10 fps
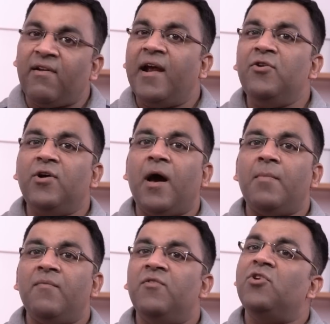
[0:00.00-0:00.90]
try to
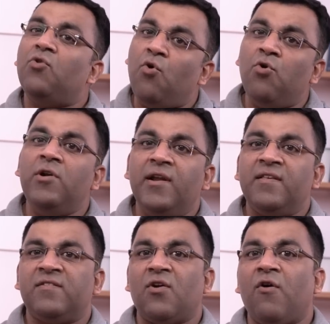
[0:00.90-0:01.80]
come up with your own
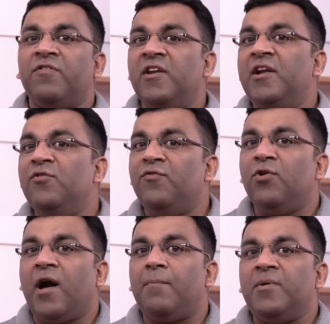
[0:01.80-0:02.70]
list of 3 to
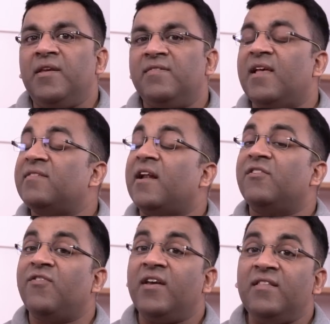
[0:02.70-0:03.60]
4 companies that
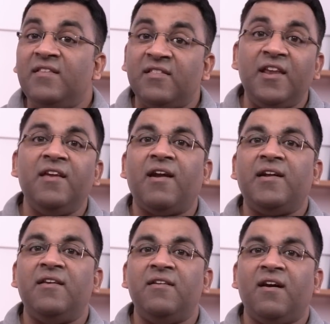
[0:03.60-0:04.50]
satisfy these 3
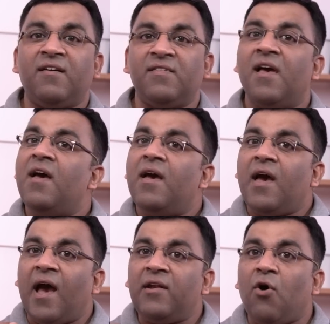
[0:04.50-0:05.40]
criteria,
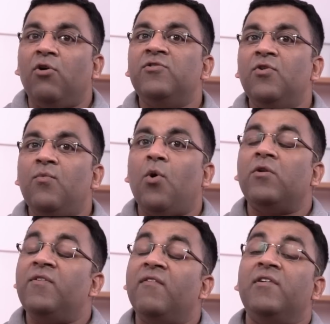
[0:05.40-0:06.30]
and also
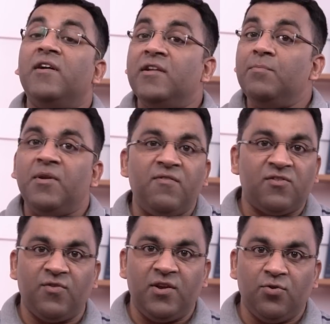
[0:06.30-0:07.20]
what we have learned in
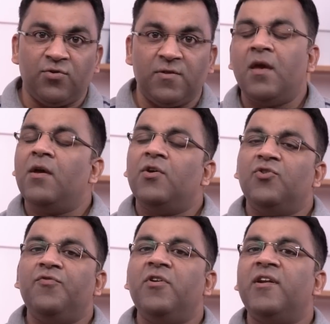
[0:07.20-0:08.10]
previous videos.
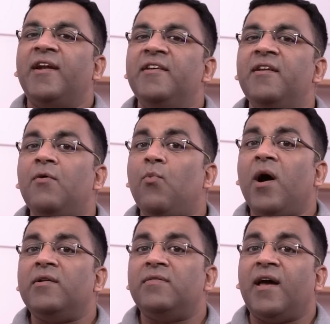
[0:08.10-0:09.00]
So for criteria
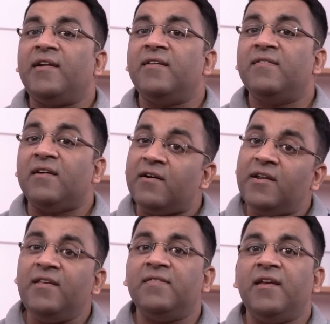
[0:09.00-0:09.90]
1, that is
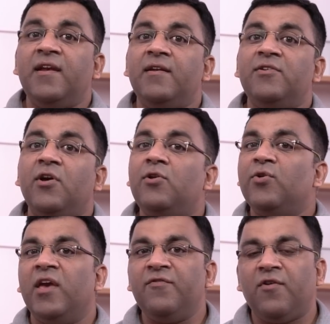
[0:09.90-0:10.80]
earnings yield, you're
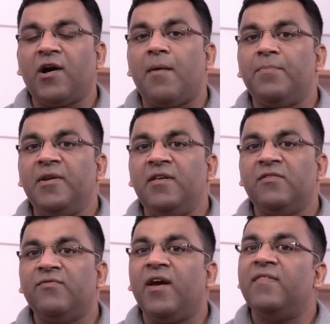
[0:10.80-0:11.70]
looking for
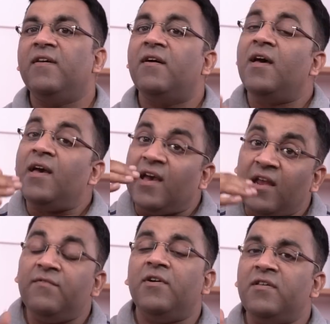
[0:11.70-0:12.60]
companies where the
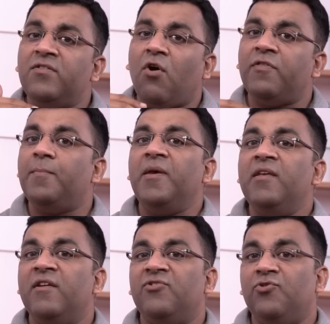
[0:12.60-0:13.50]
inverse of the P
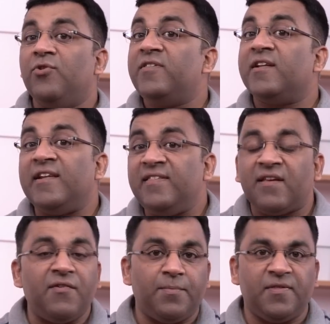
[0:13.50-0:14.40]
ratio is at least
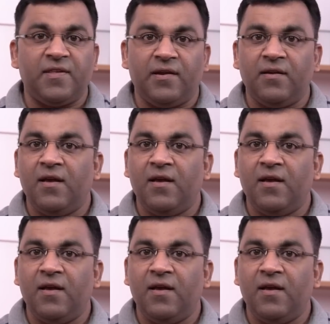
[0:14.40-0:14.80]
7%.